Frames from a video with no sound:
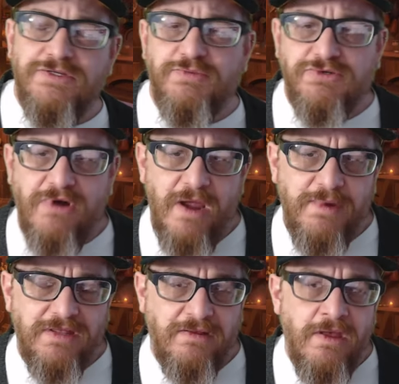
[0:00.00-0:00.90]

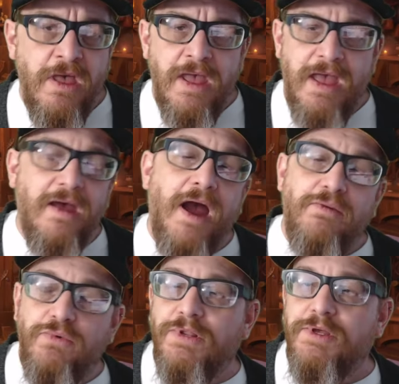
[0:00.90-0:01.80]
subscribing. I really